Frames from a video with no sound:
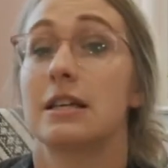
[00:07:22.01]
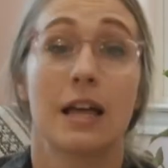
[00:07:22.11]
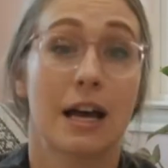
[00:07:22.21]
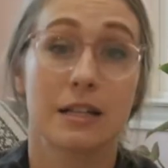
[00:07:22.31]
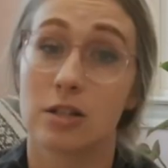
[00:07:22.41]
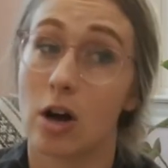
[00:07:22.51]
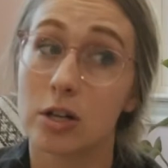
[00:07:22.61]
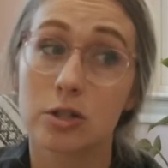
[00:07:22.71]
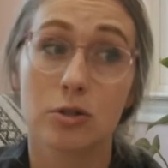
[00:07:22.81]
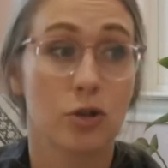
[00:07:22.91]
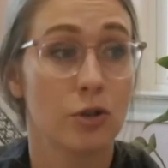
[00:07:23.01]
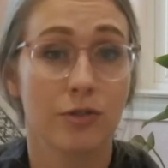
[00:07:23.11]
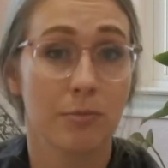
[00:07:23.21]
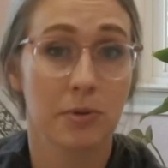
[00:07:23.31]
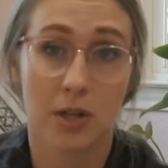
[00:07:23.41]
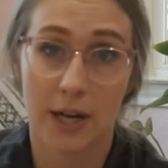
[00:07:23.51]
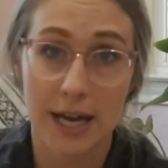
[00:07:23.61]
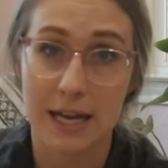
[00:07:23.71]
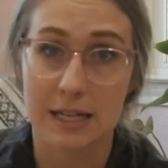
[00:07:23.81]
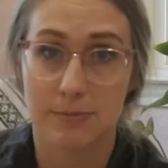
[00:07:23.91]
And that's also true for
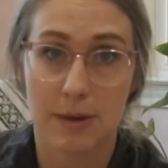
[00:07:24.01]
purees.